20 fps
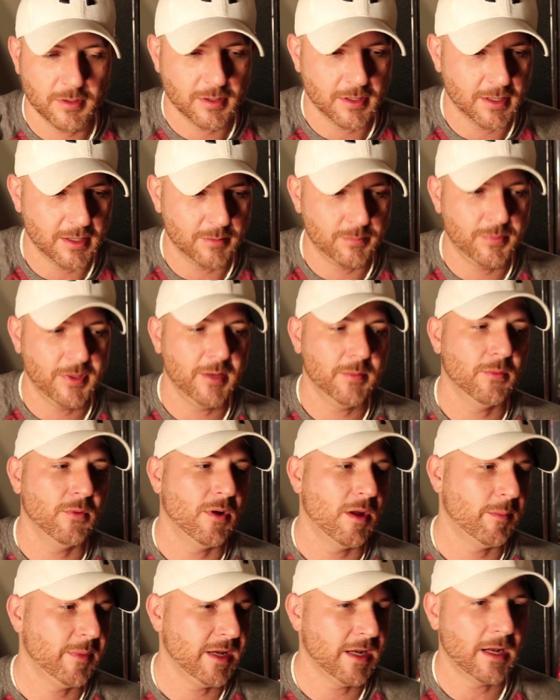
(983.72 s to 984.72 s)
uh,
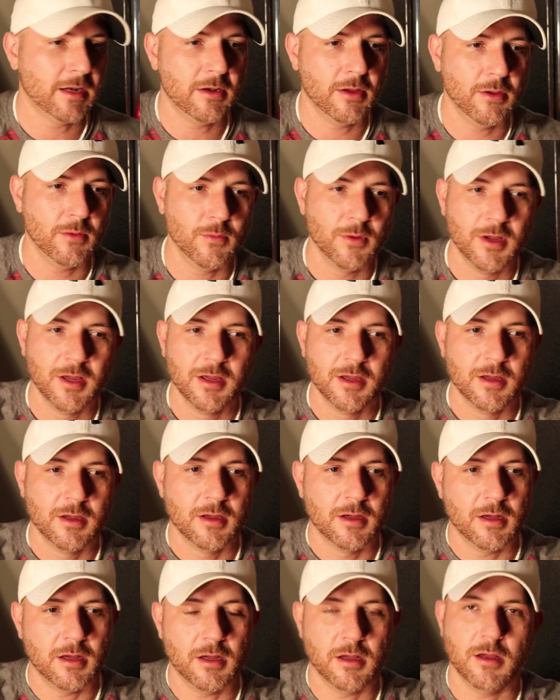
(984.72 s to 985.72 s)
people. I mean, I know
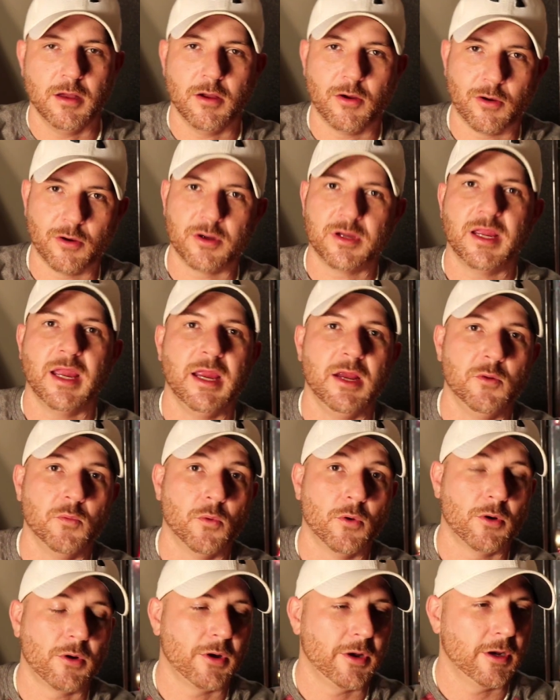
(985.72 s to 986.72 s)
uh, Arcade
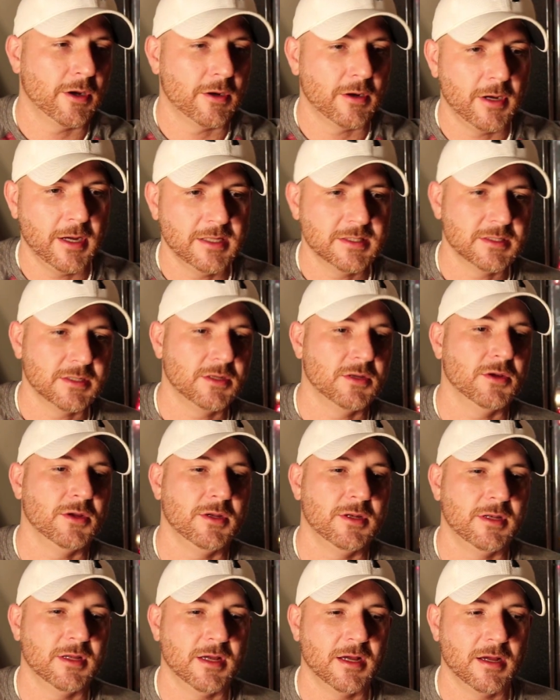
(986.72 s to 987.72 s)
Warrior, he's a
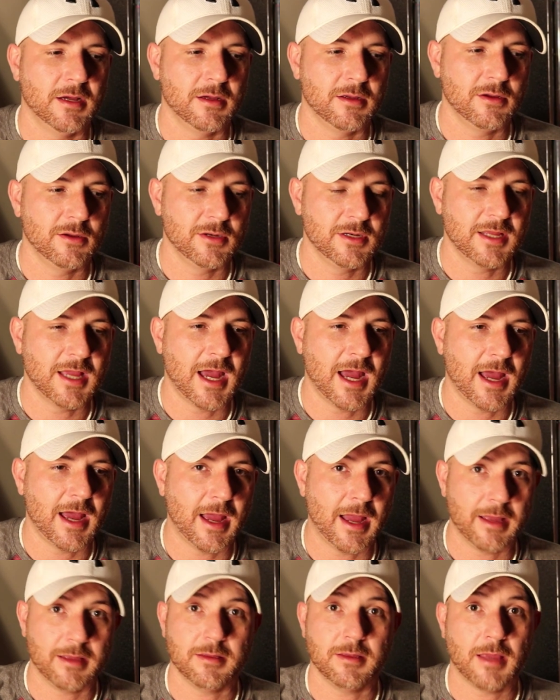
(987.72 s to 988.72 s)
good uh, good
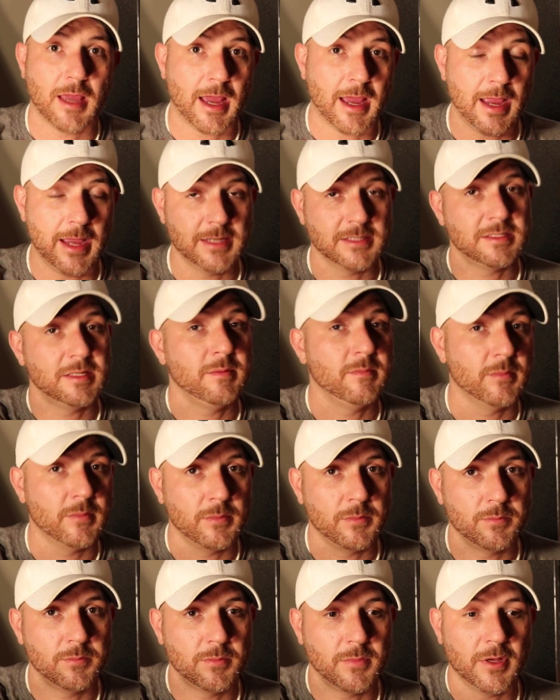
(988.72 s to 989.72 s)
guy. He, I asked
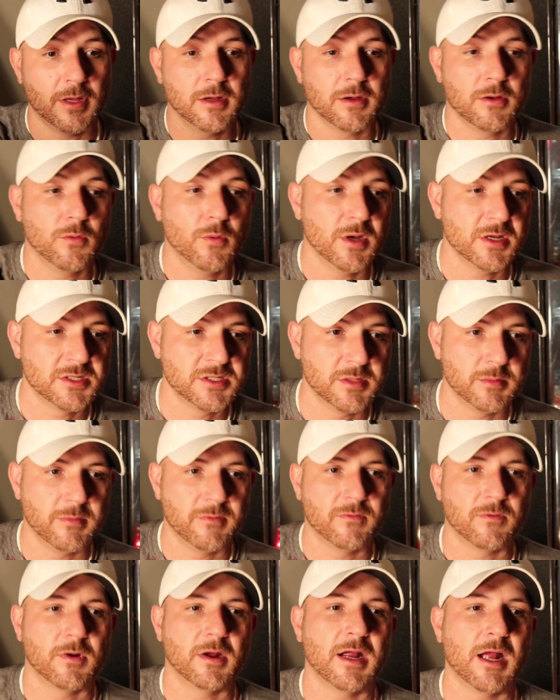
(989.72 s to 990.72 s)
him a question
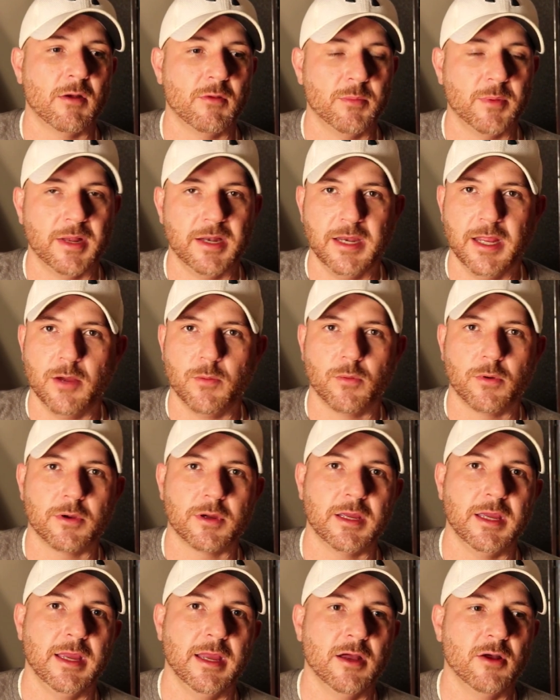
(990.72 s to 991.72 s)
before I got with my
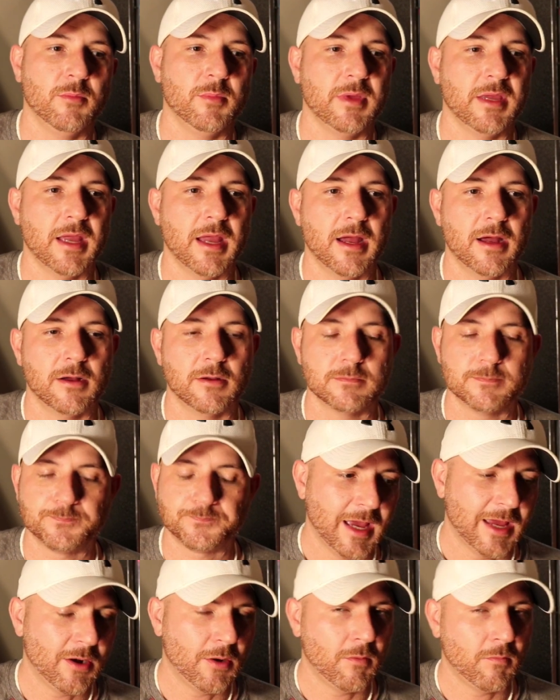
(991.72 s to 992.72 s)
network. He helped me out.
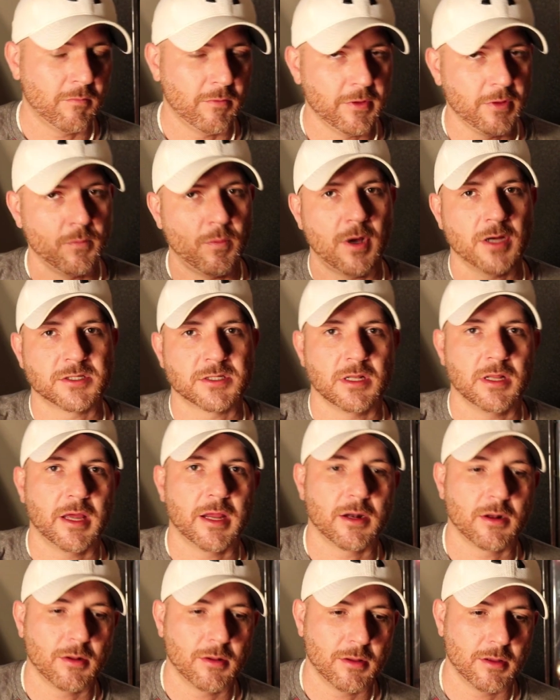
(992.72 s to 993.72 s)
I don't really watch a
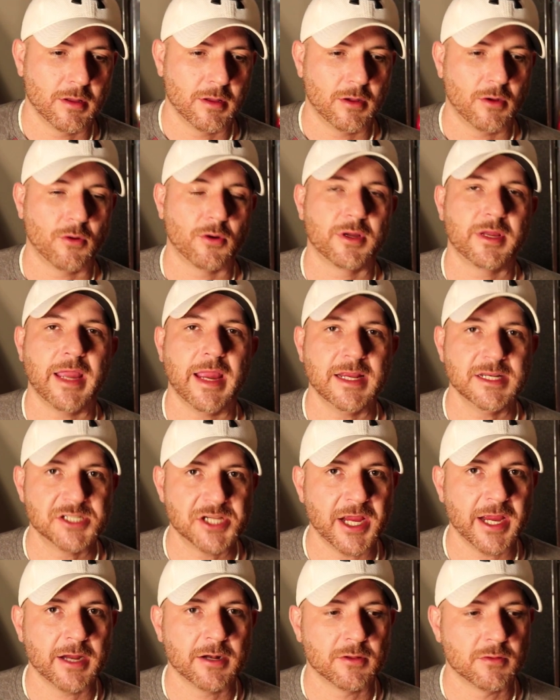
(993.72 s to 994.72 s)
lot of uh, arcade
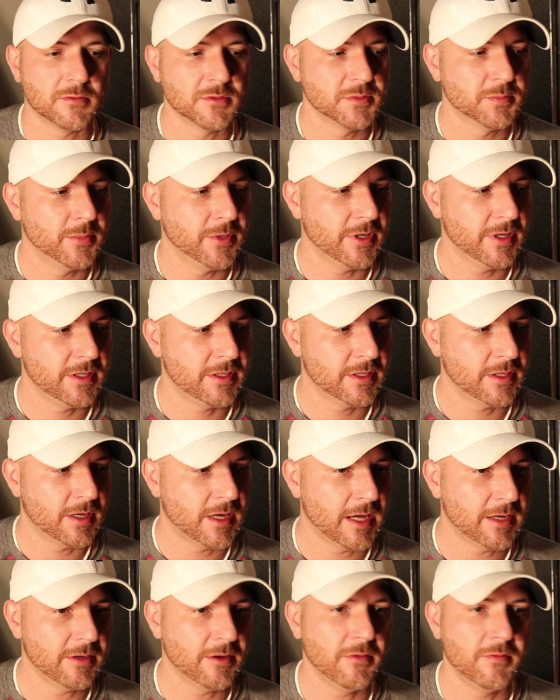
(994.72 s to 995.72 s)
channels, but
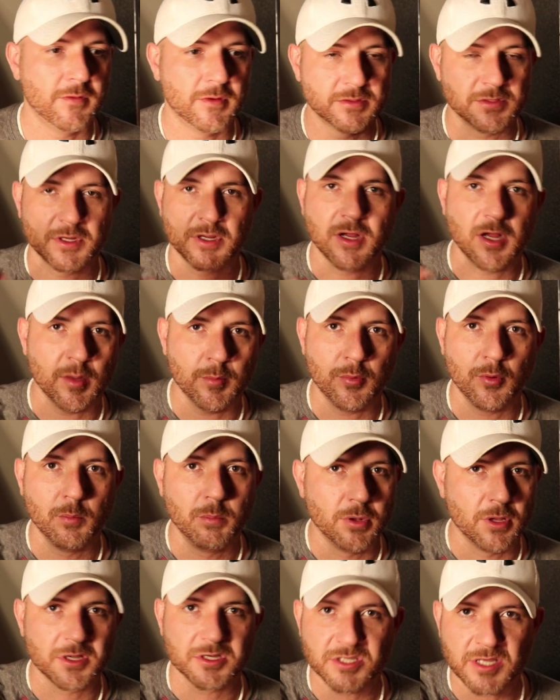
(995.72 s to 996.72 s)
I know there's a couple,
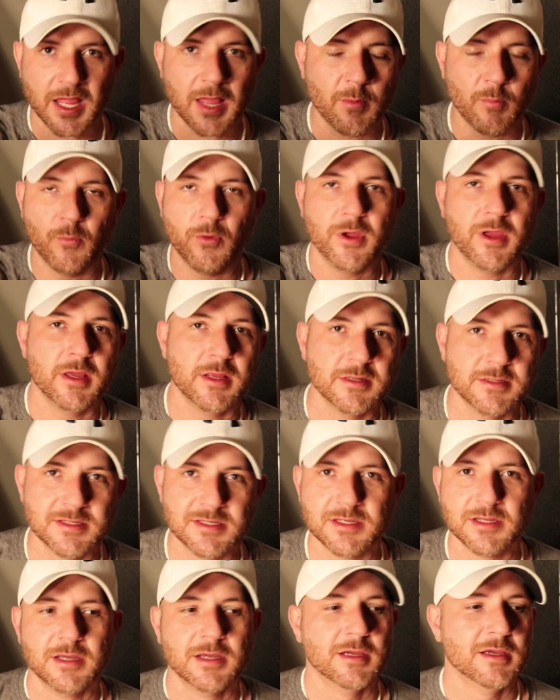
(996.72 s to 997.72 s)
plus Time Wins.